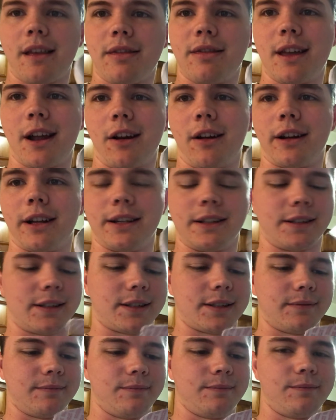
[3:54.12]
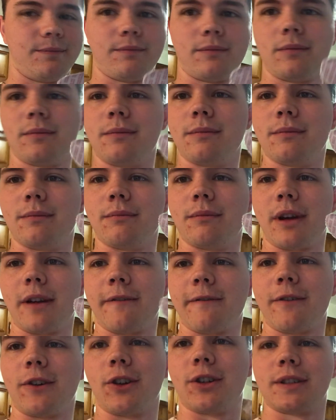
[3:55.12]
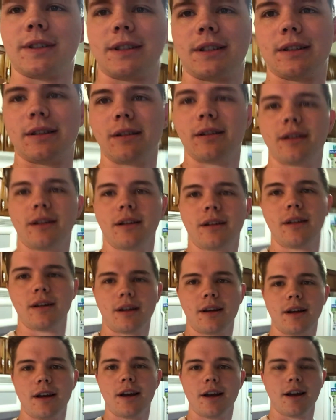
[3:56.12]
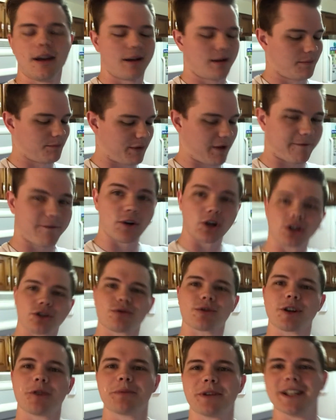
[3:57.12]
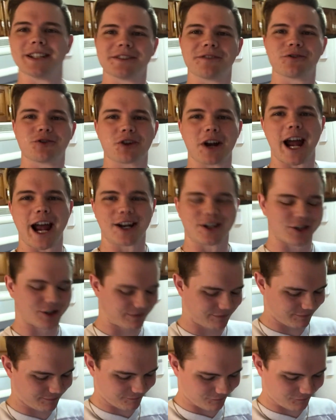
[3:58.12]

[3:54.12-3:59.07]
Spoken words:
there it is. My first real piece of trash.